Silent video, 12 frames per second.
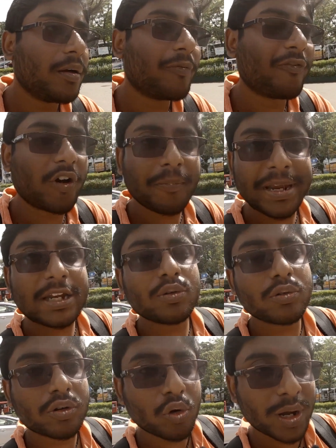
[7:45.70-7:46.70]
for me
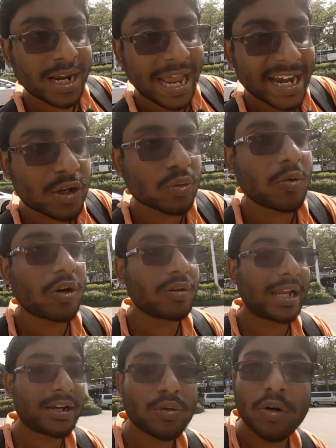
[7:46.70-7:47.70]
to go and hike tomorrow.
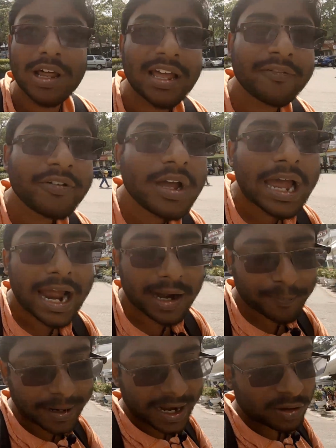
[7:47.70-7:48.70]
Like tomorrow I had
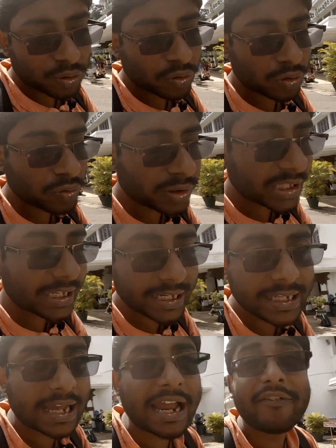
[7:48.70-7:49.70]
planned to go to
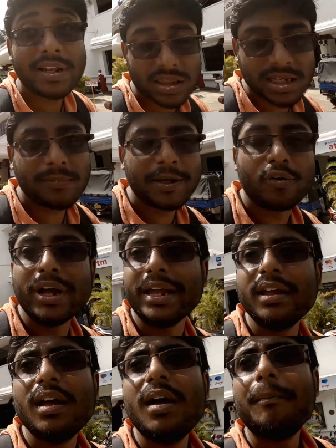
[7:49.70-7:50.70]
Sigiriya. I will still be going,
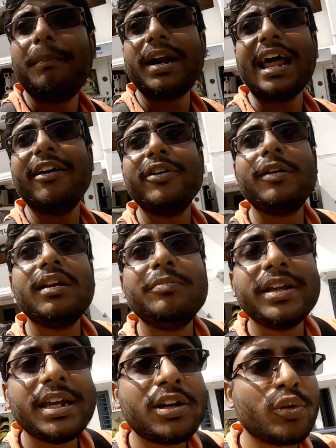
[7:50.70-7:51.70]
but I will
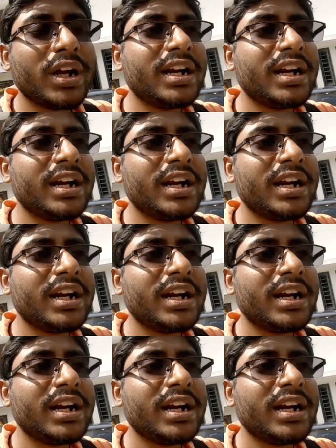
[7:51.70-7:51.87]
be doing a